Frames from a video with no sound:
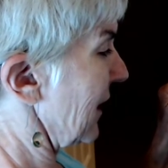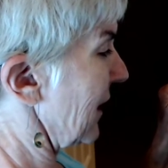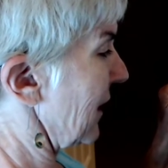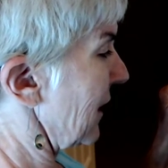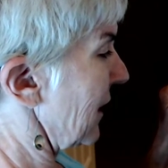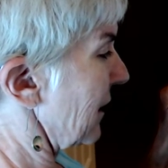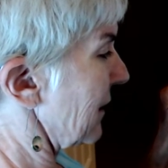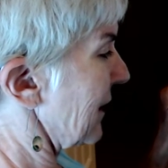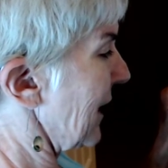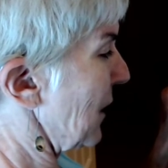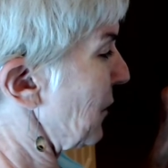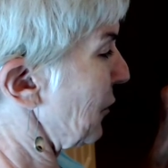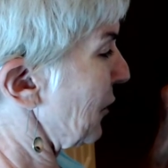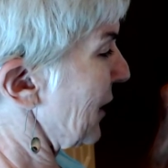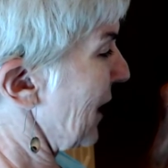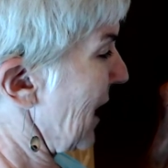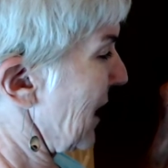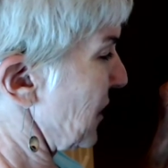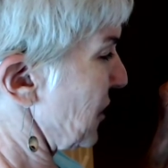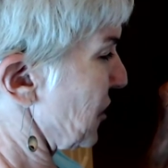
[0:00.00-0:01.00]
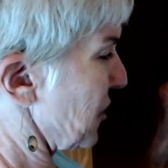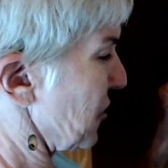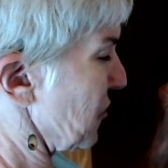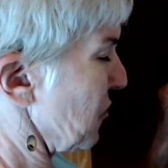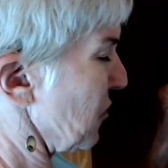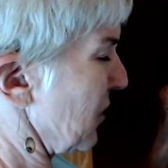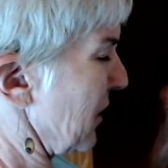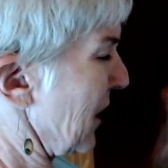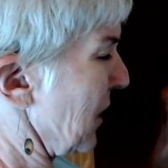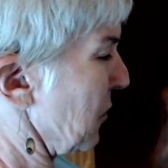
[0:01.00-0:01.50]
They were not
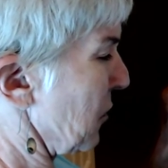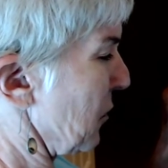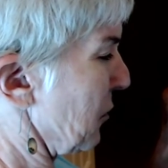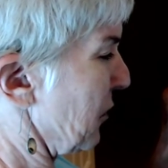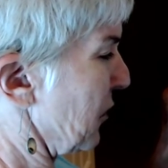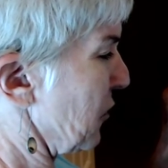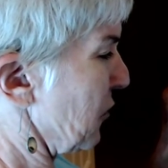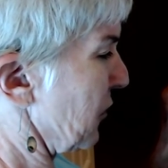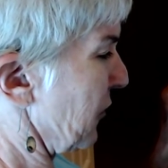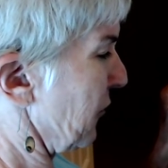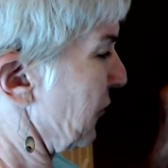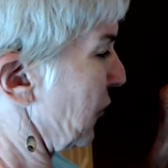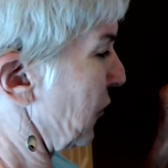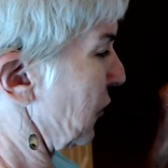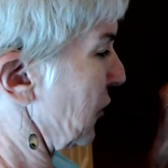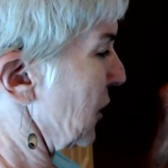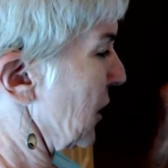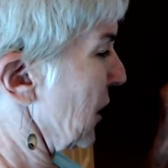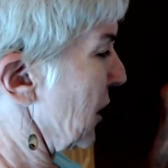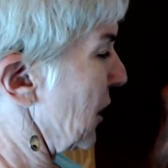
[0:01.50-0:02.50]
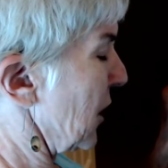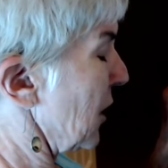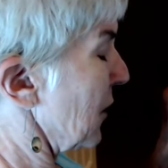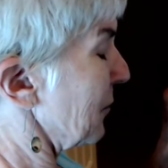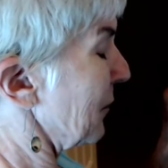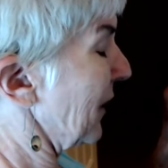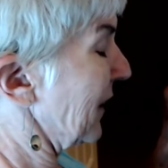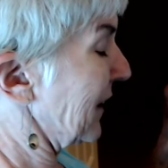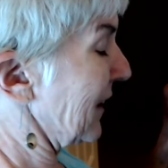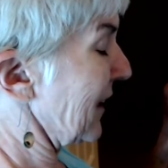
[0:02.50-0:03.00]
sure they were beautiful,
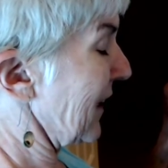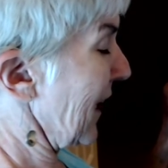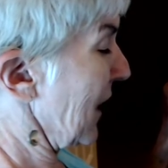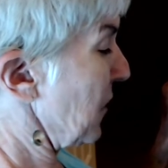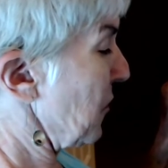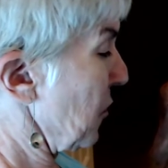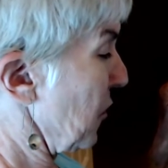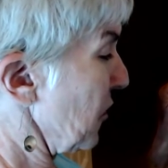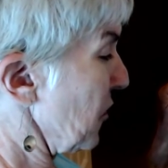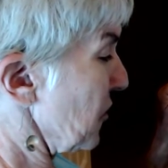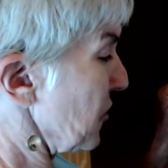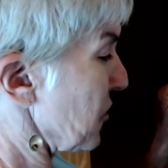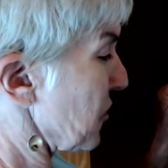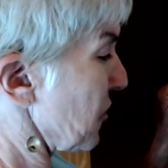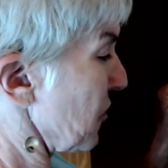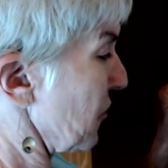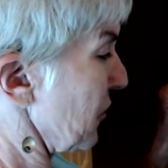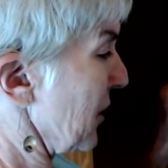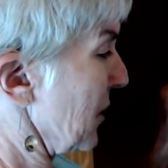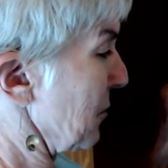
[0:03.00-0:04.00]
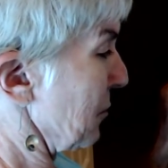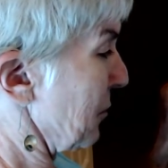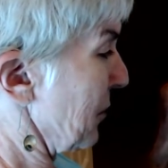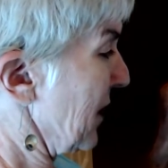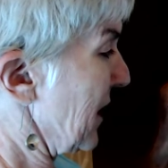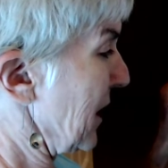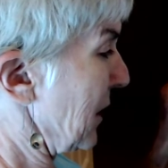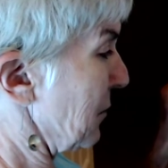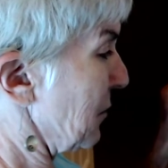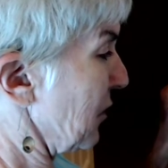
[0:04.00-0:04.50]
but they were sure that
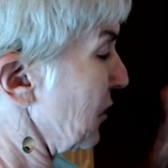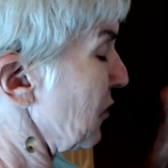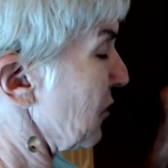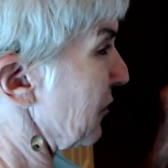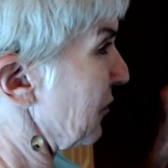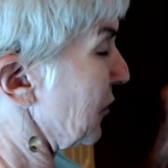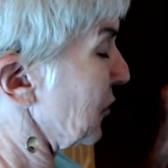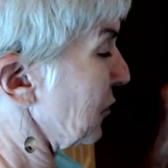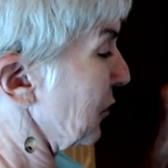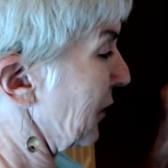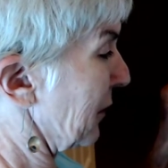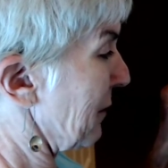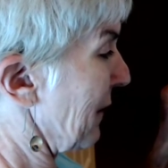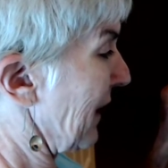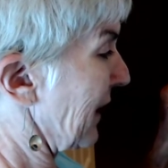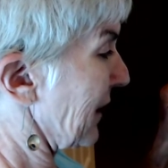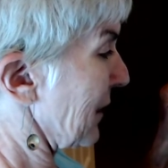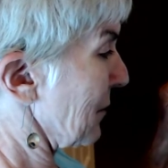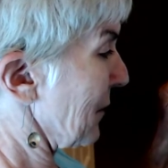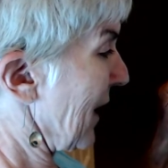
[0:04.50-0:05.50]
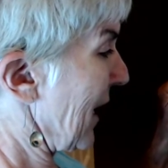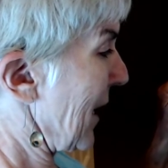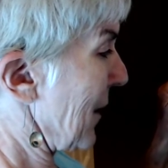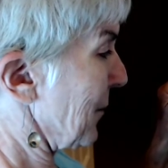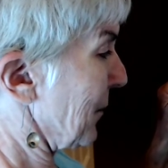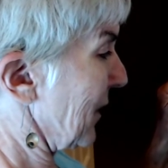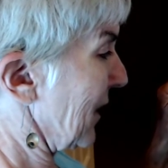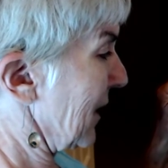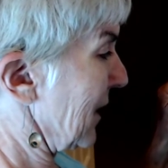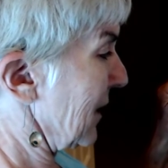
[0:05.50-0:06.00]
being beautiful would make them
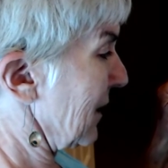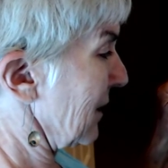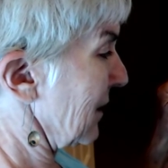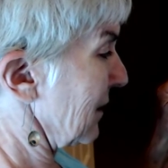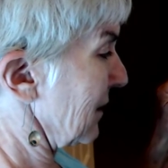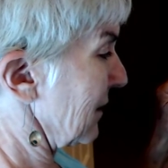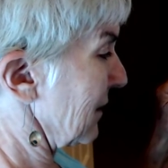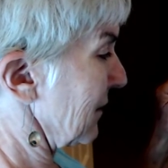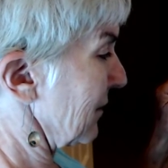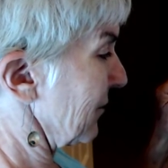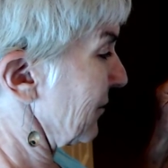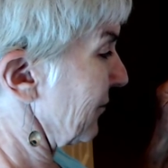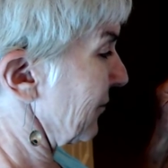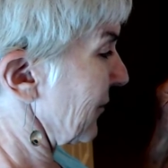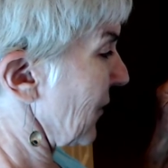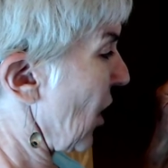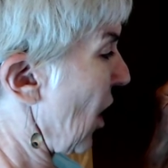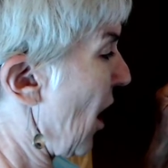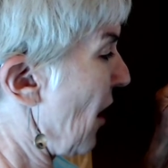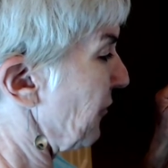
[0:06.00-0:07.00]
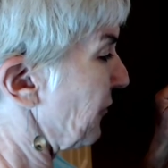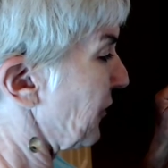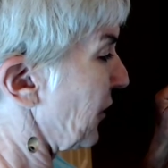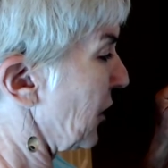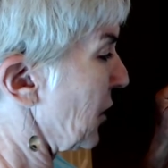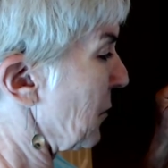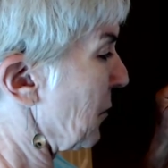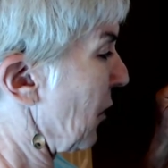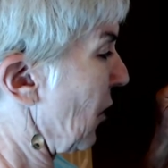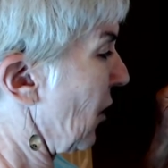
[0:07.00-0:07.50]
happy. Off to the
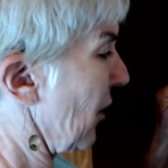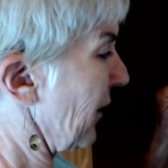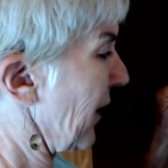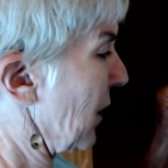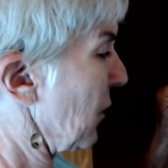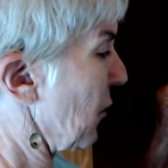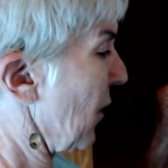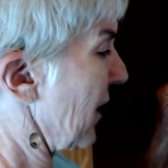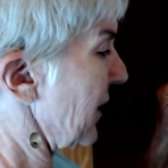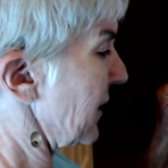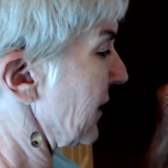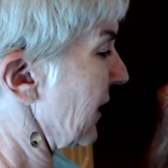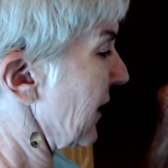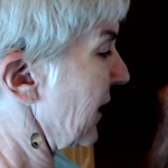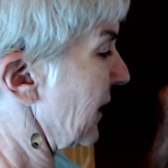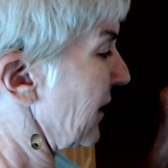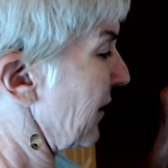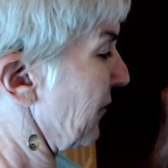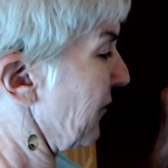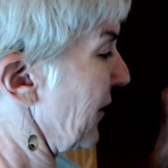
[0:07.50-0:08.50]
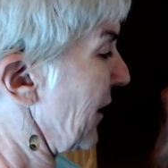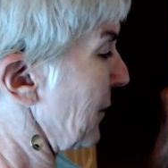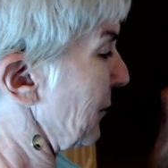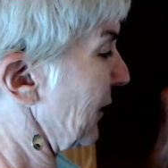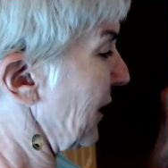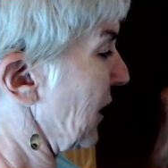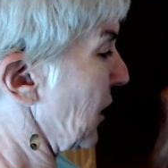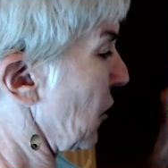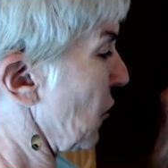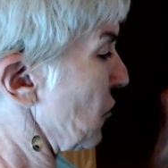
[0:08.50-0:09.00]
ball they went in the family
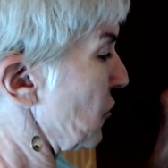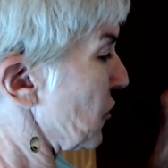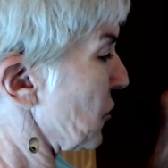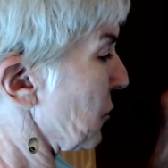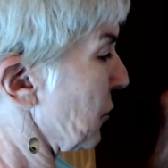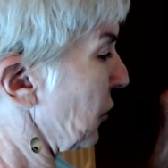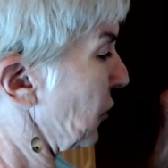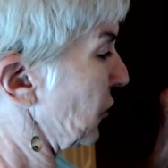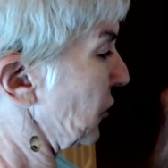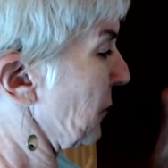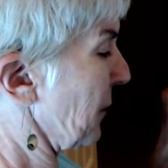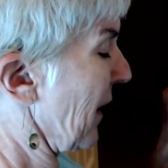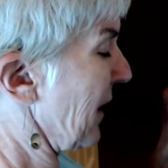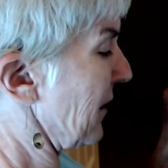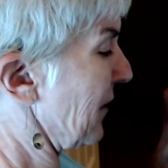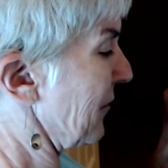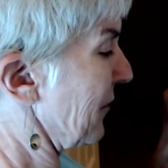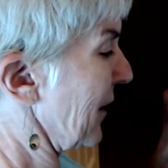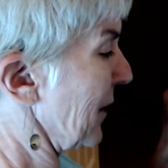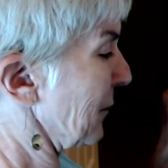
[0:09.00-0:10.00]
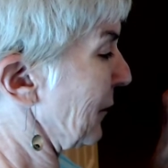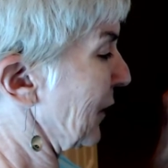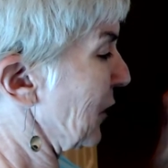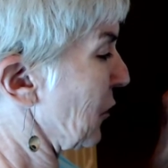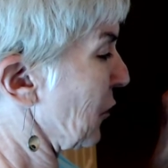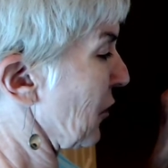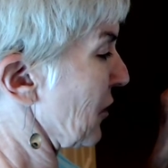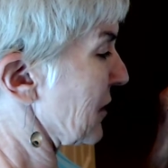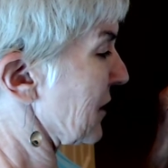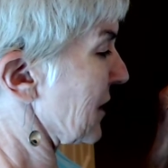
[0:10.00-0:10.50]
coach pulled by the family
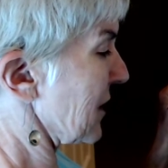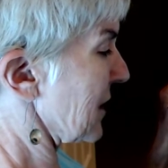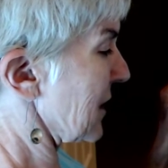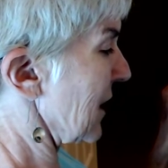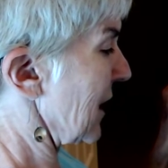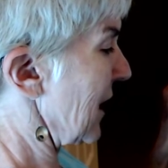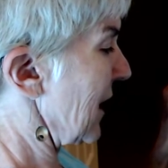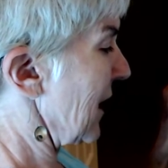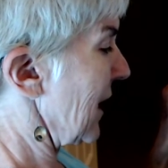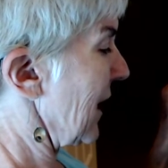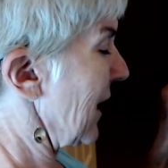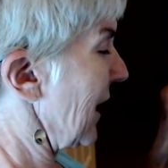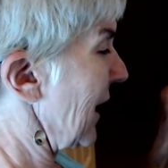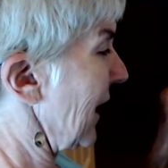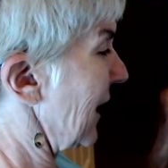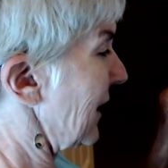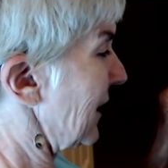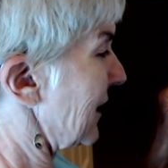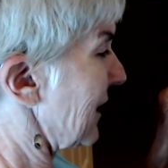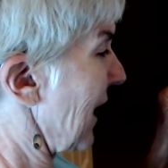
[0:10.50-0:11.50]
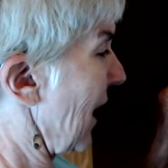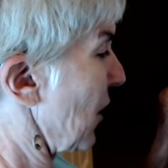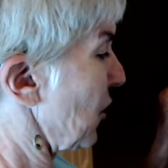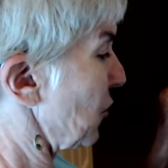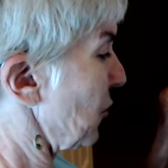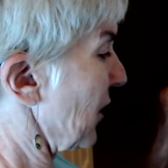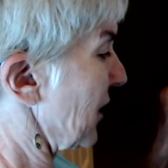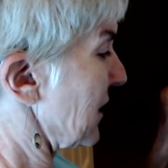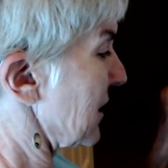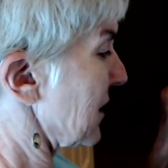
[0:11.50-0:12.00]
horses, and down
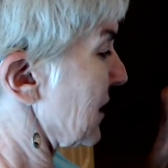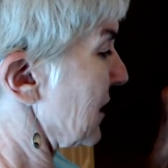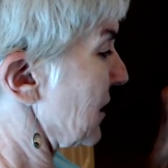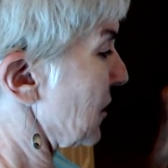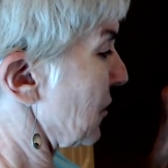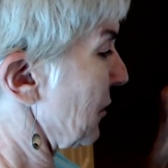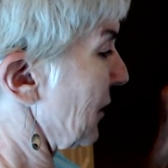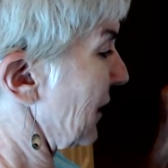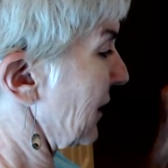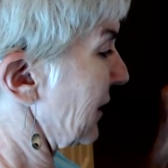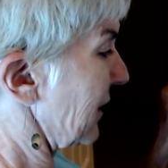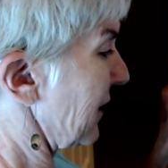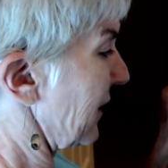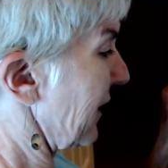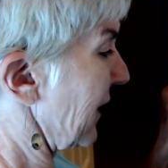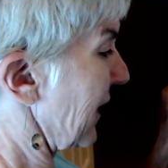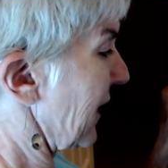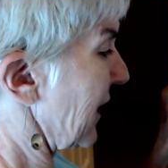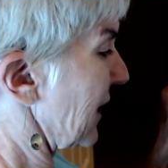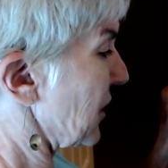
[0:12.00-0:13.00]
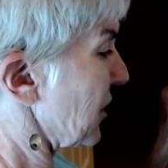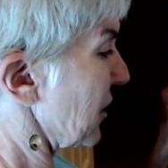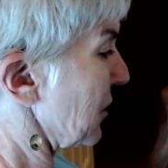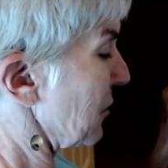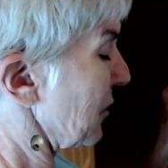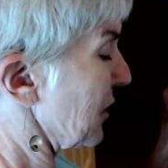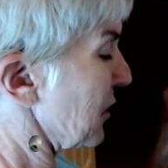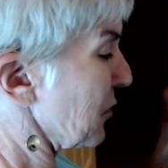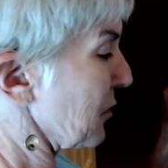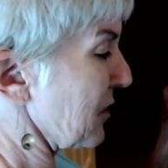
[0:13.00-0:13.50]
went Cinderella to the kitchen,
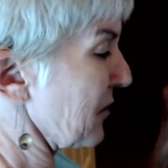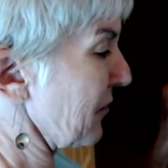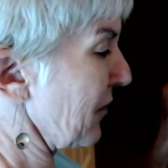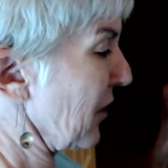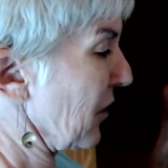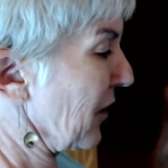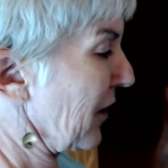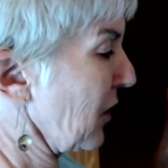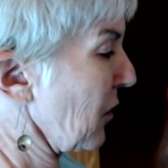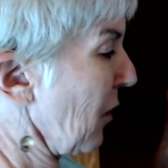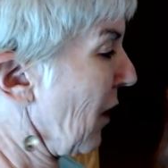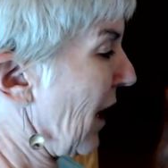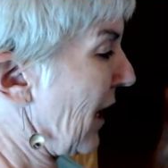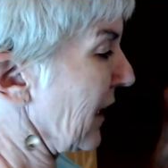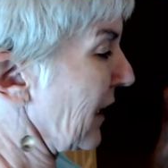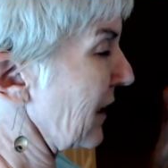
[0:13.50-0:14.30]
which was very quiet.